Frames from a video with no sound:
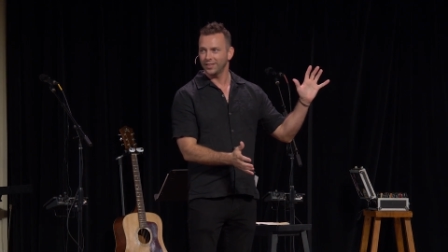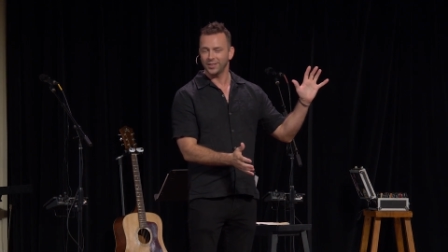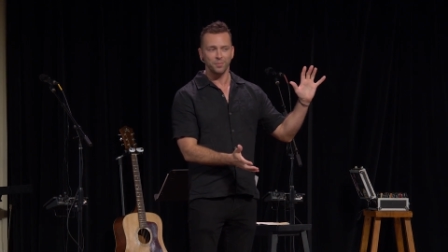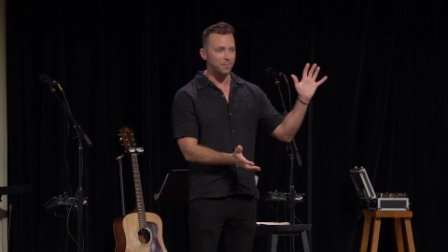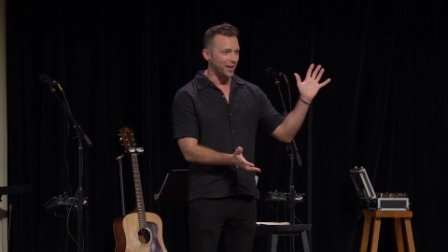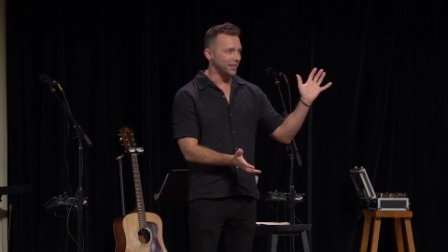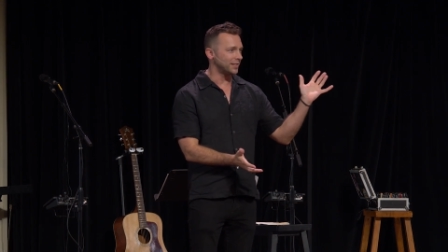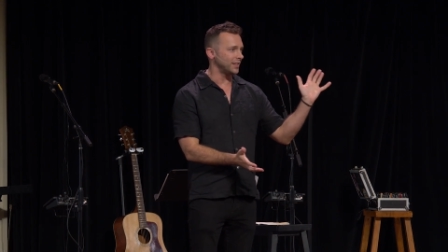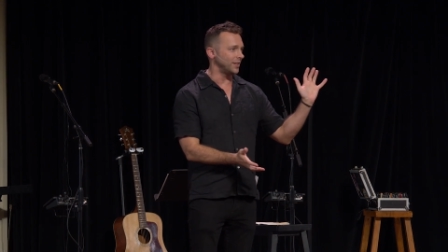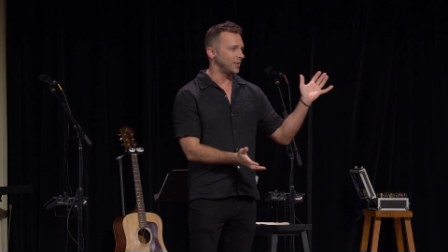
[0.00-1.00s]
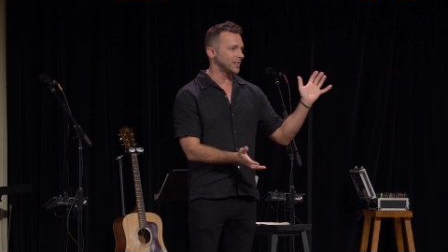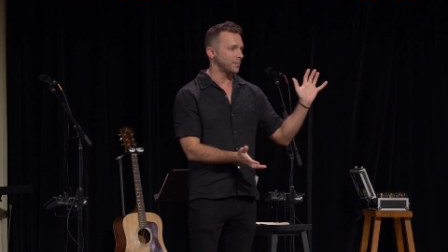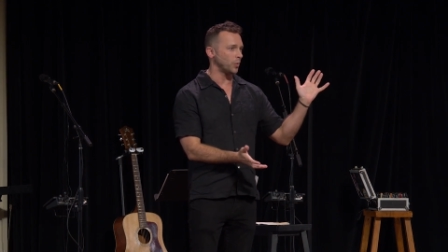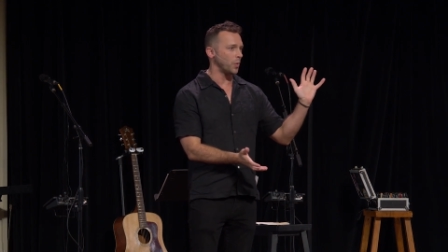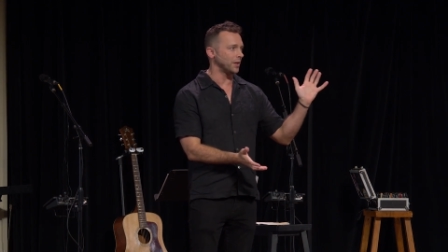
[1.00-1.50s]
Lament. Yeah, you guys
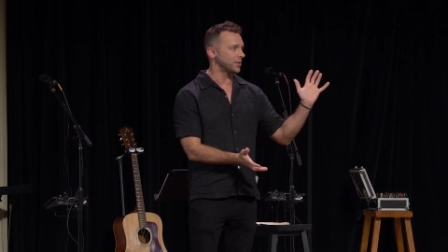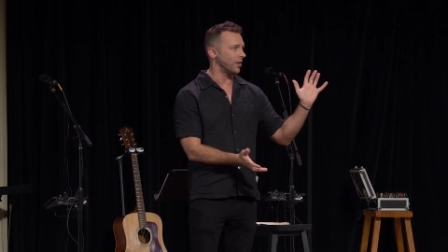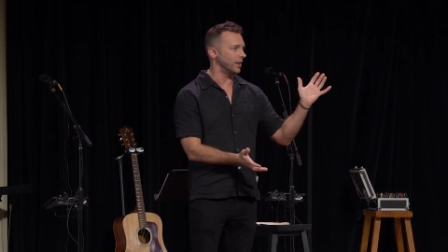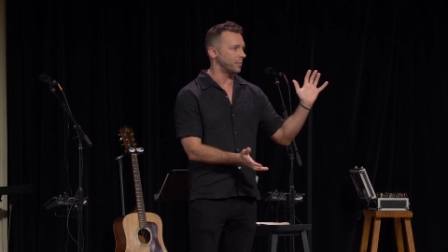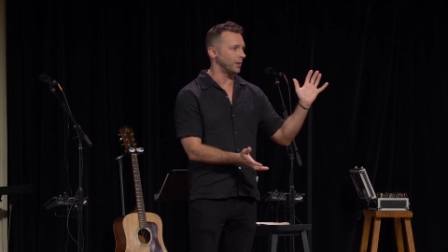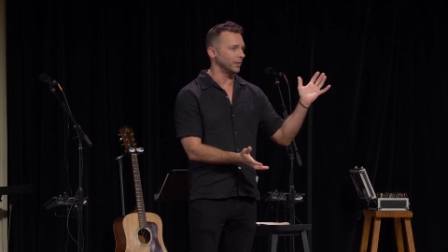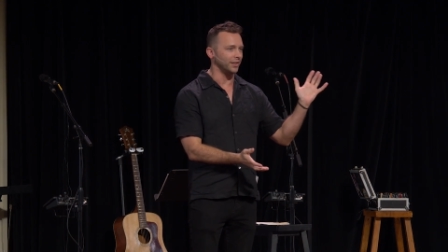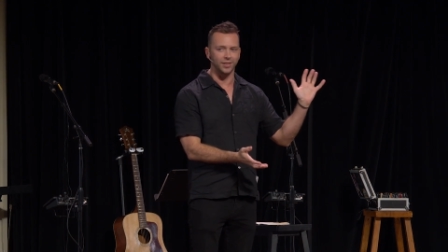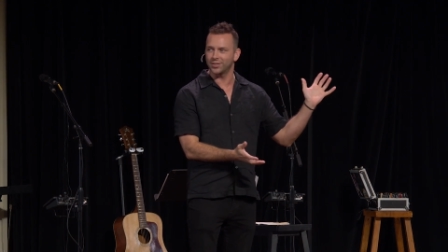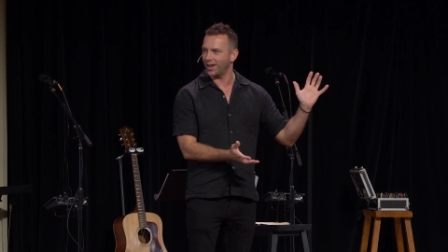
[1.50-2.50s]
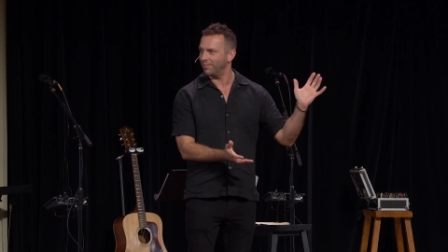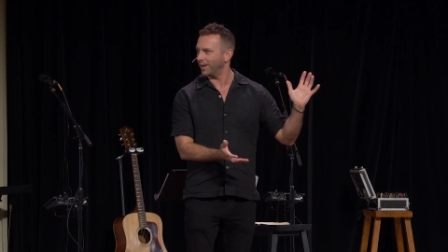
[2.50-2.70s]
have been well taught, apparently. Good job,